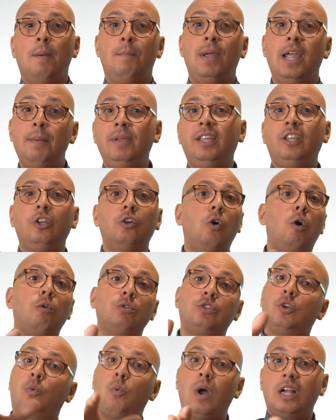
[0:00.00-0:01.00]
Maybe you
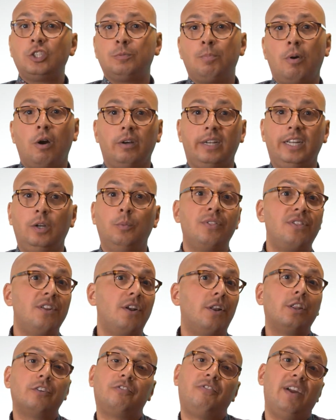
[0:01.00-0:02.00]
host a watch party with
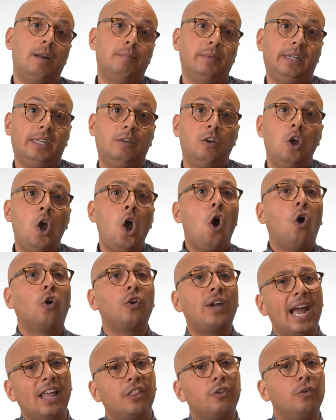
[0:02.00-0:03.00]
another family, or
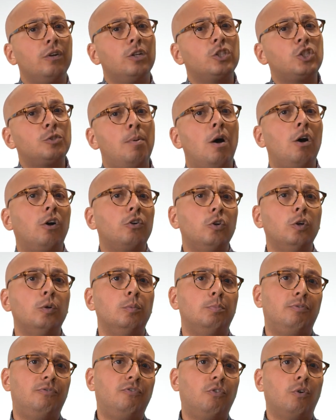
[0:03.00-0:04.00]
gather in a small
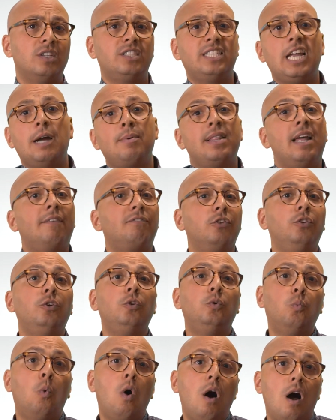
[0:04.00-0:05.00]
group for a Sabbath
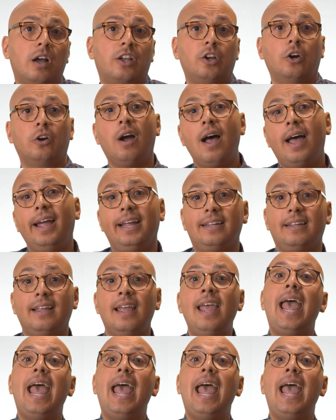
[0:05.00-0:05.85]
afternoon walk or hike,